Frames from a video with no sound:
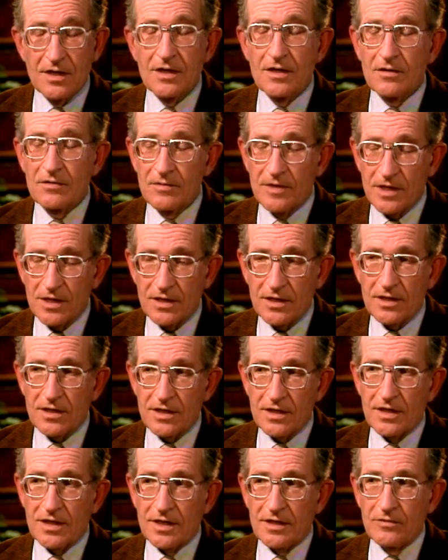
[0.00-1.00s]
Well,
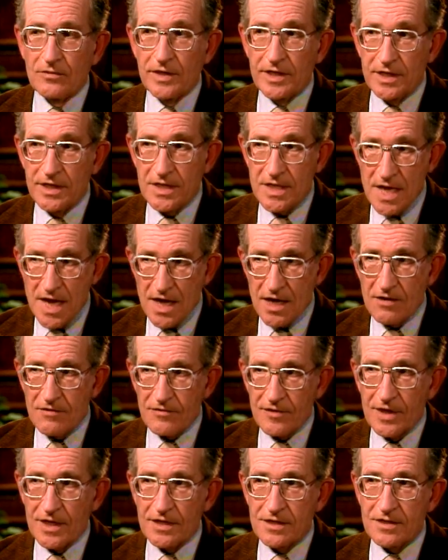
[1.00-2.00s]
we now
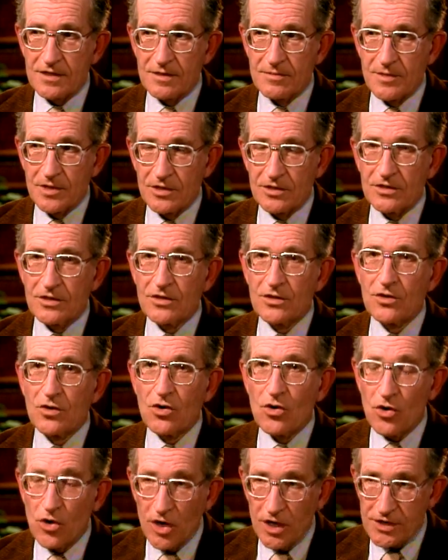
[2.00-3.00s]
face the most
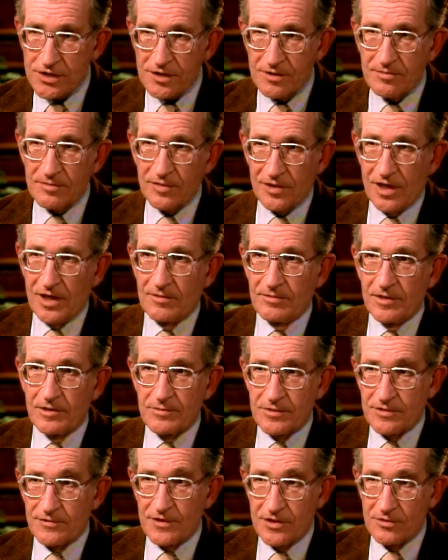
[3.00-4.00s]
awesome
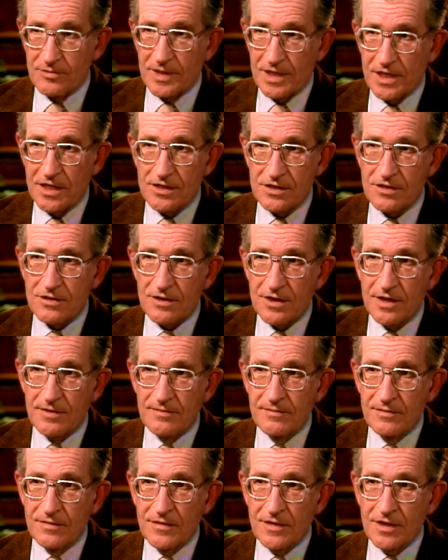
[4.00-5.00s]
problems of human history,
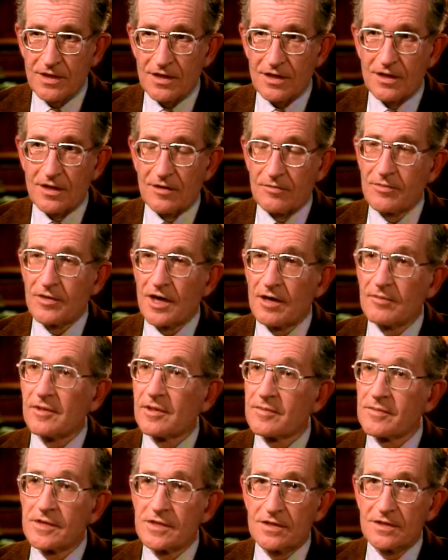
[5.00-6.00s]

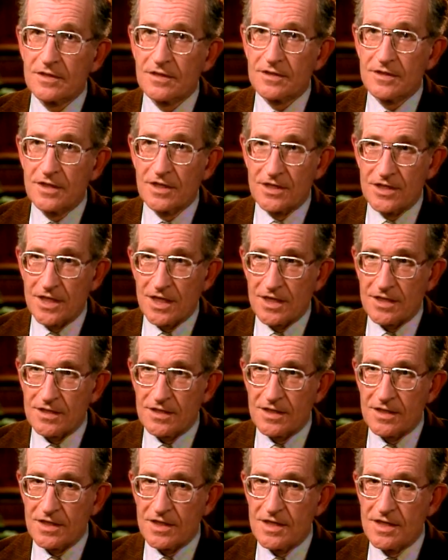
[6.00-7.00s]
problems such as
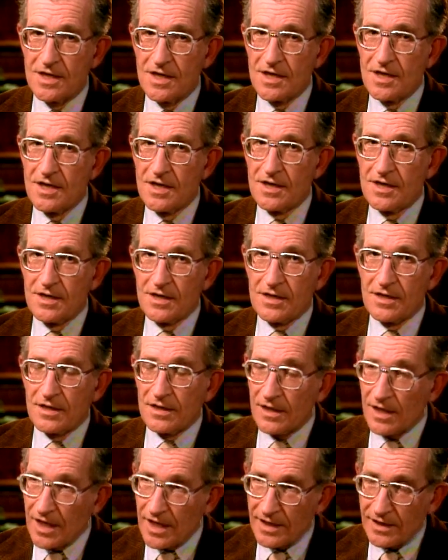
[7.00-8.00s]
the
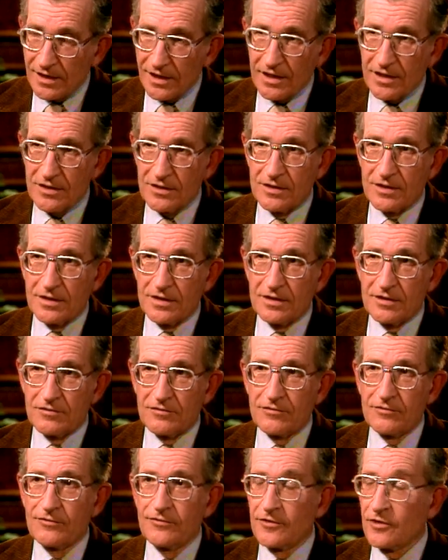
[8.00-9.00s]
likelihood of
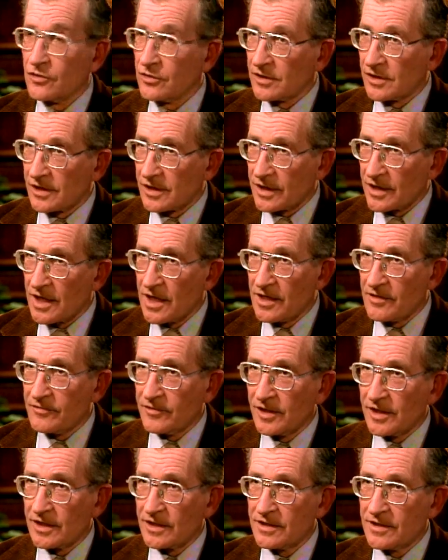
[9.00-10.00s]
nuclear
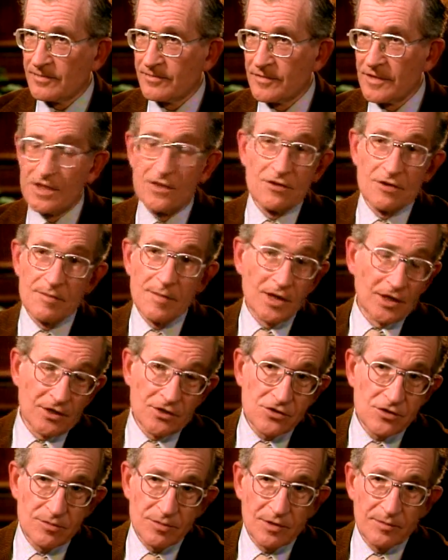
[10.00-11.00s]
conflict, either among the
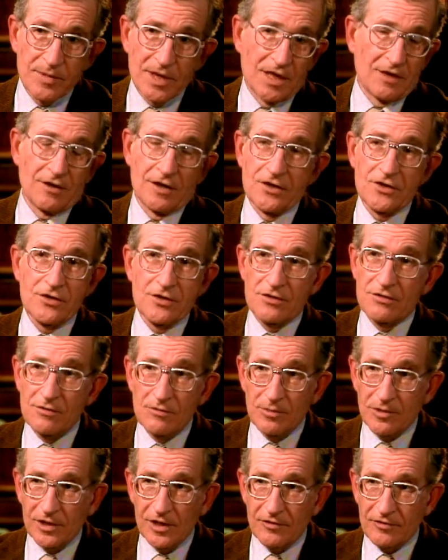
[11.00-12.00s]
superpowers or through
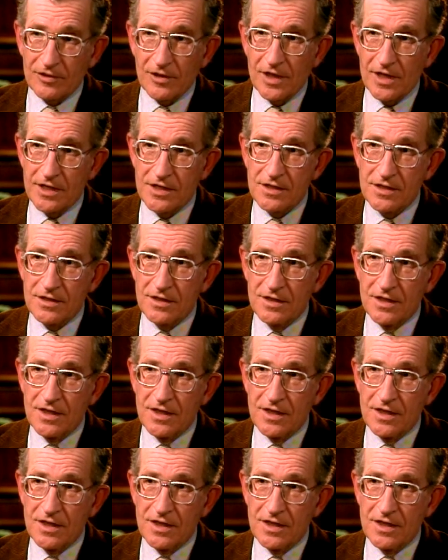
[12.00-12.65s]
proliferation,